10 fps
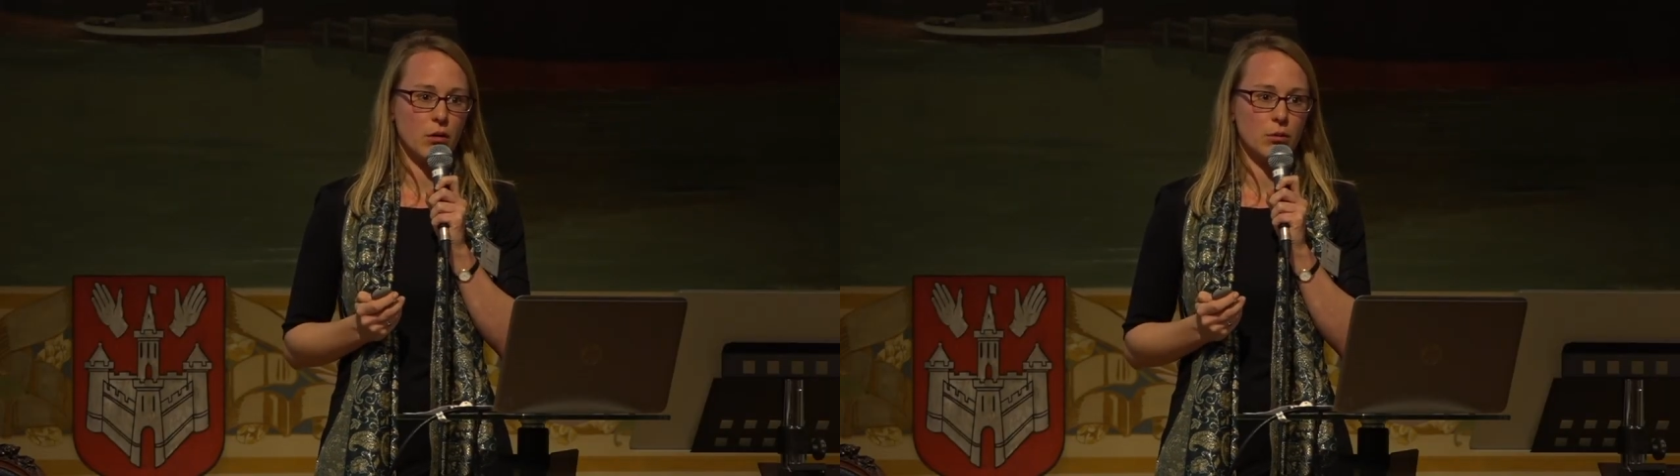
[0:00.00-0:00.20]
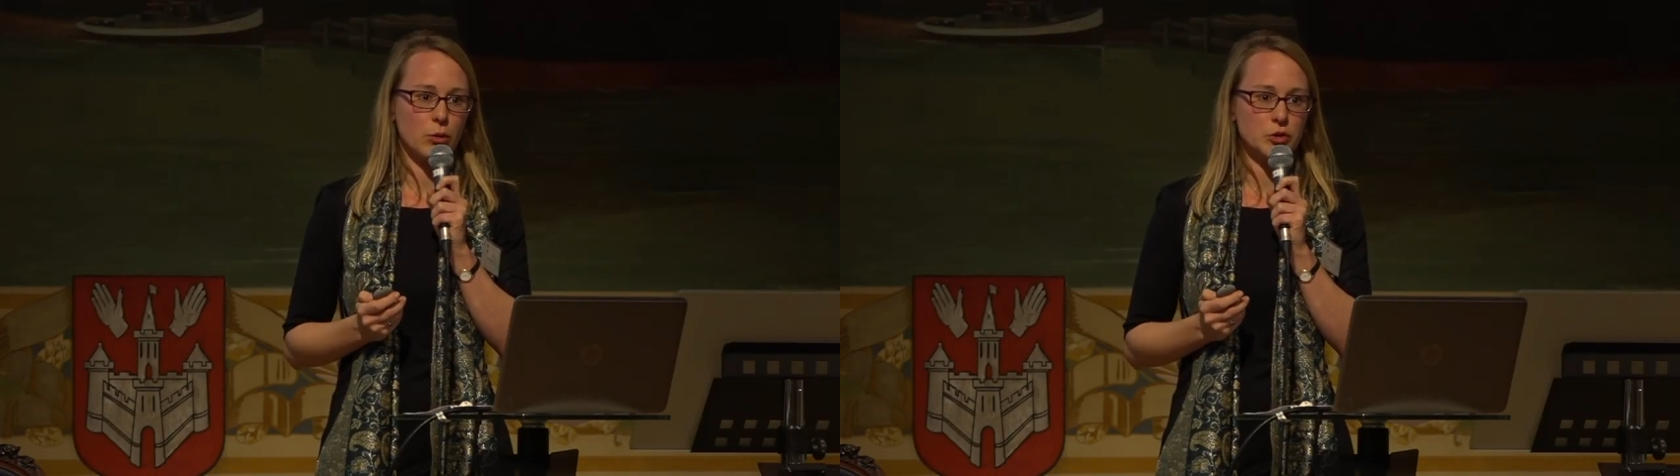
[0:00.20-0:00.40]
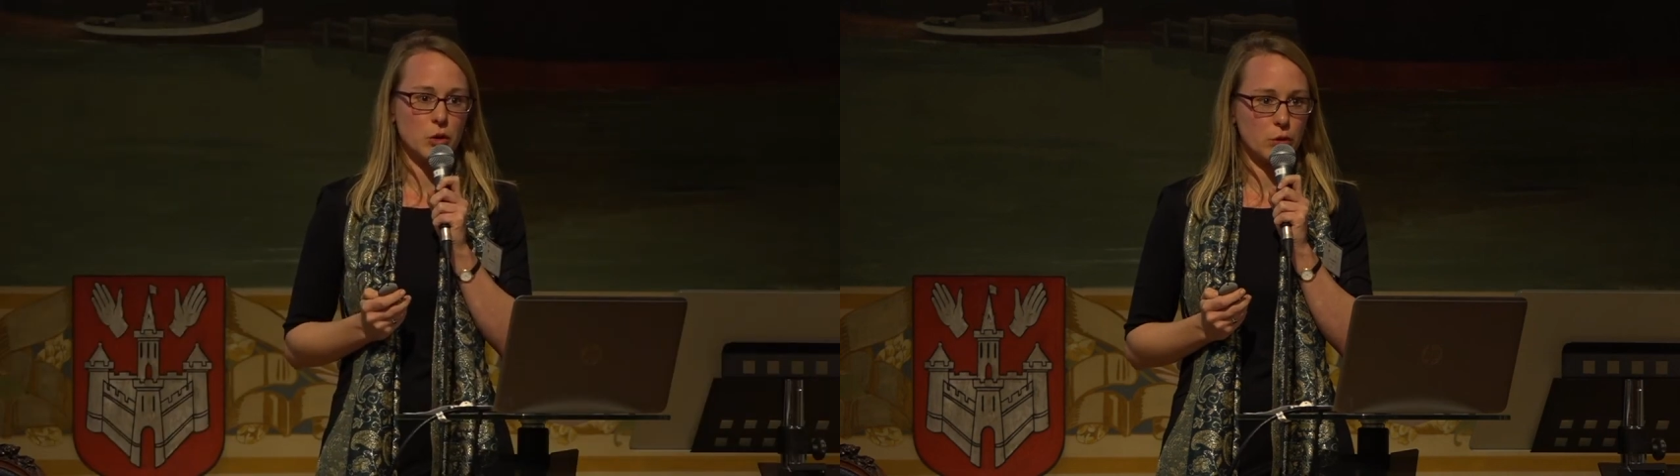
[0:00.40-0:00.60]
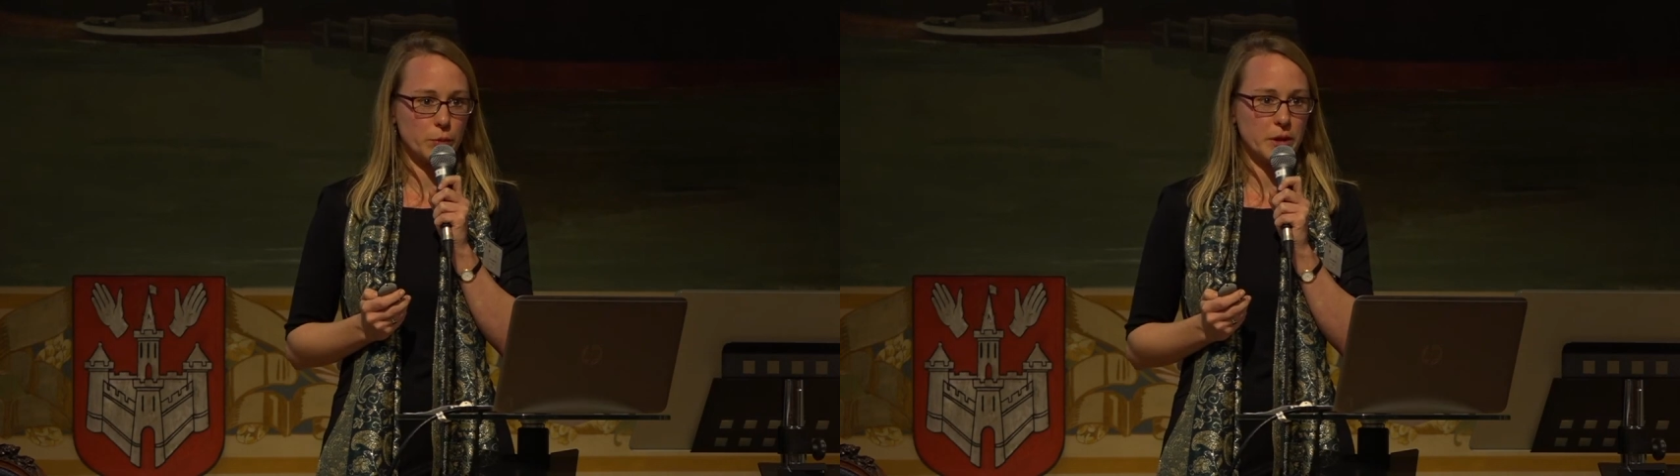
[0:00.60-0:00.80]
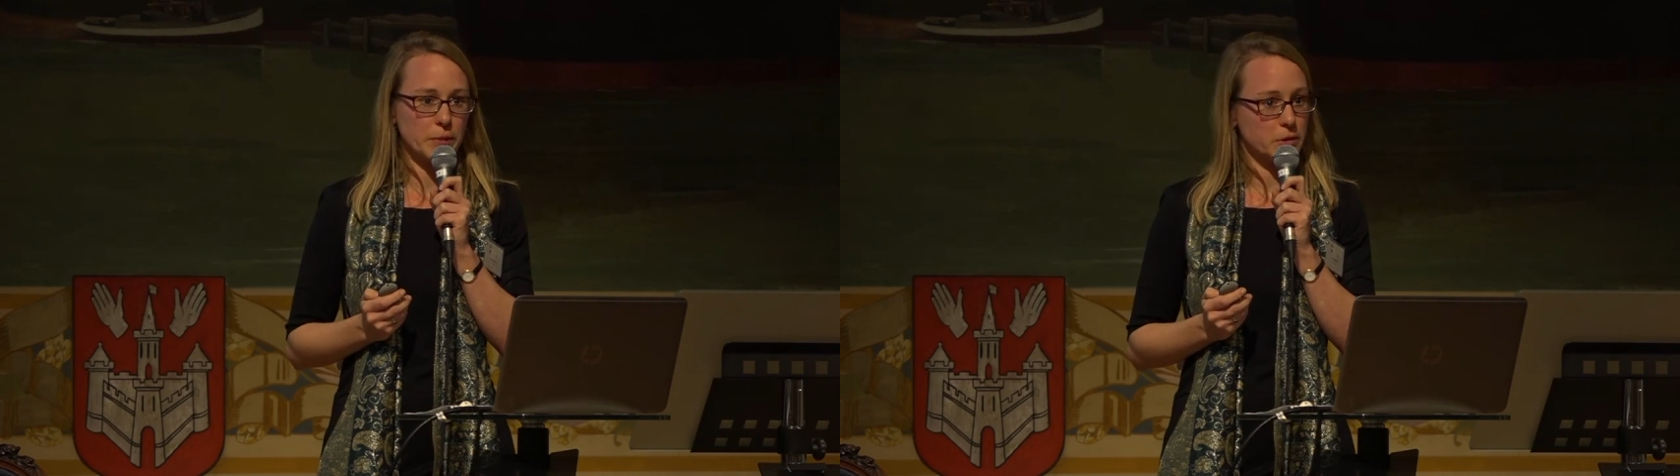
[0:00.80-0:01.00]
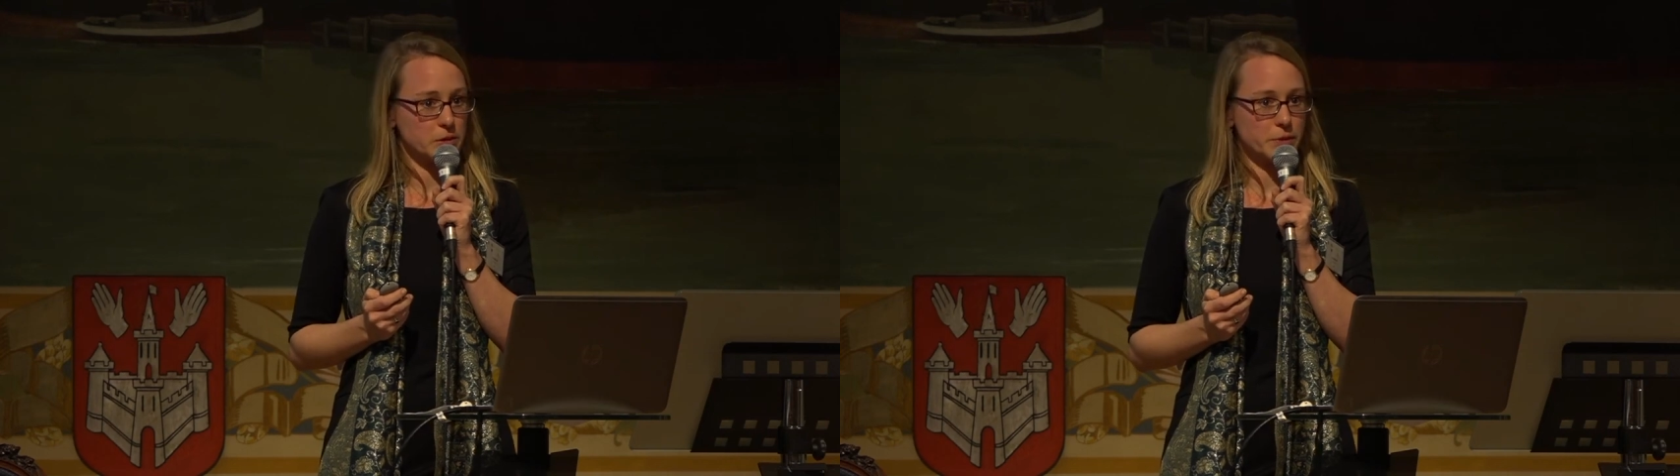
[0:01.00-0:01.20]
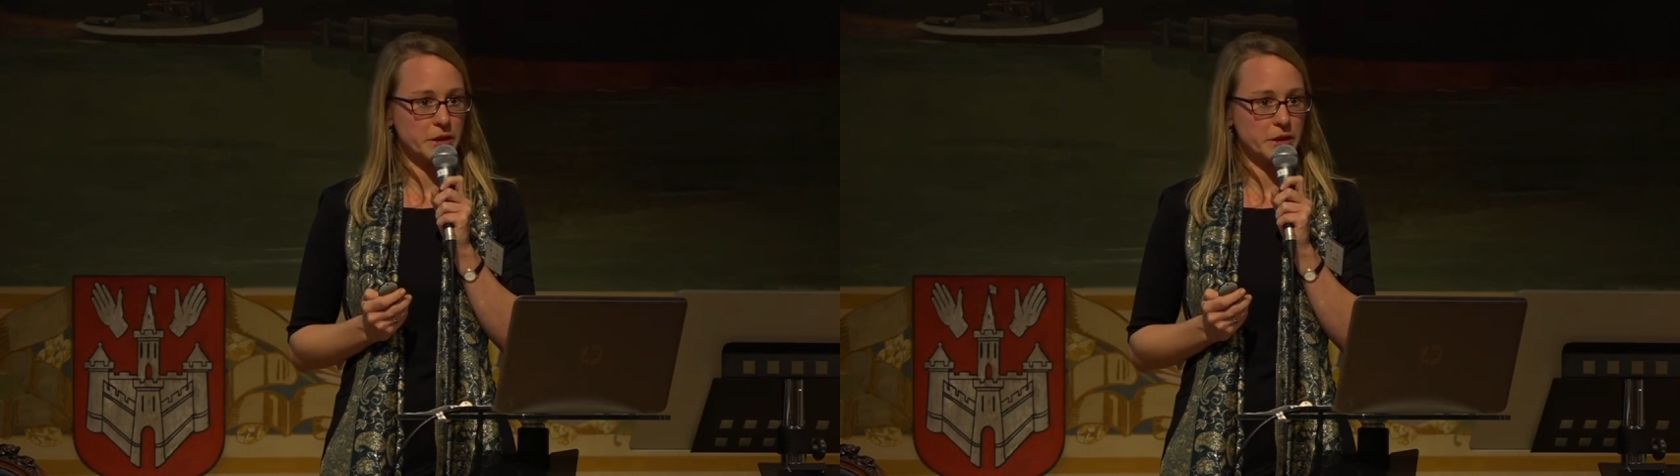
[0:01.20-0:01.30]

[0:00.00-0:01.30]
almost all the people